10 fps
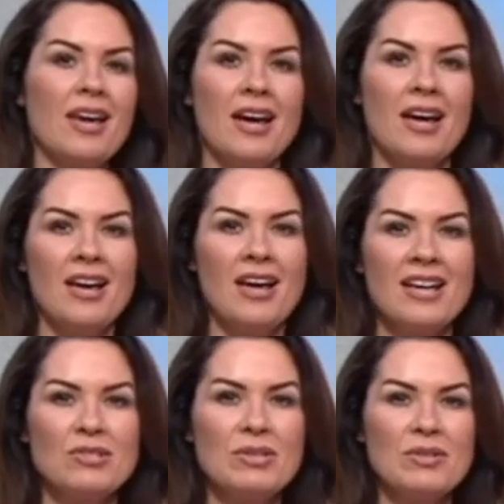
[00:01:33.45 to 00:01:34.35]
uh,
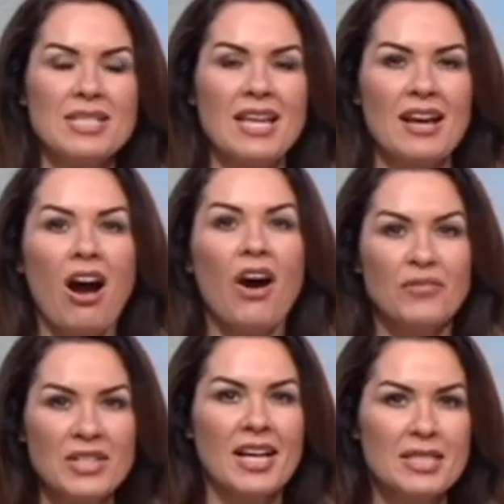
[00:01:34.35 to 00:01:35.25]
as Riz was saying,
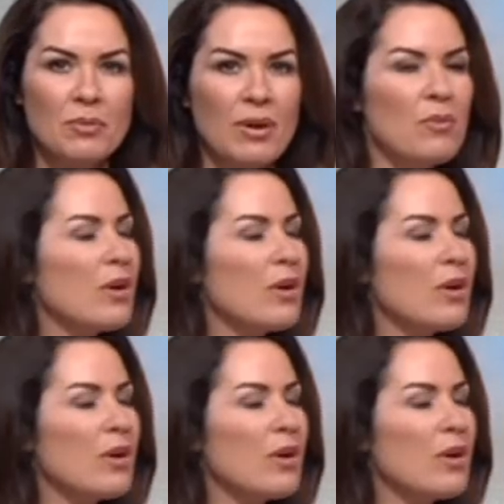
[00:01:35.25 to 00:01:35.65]
after last week, we're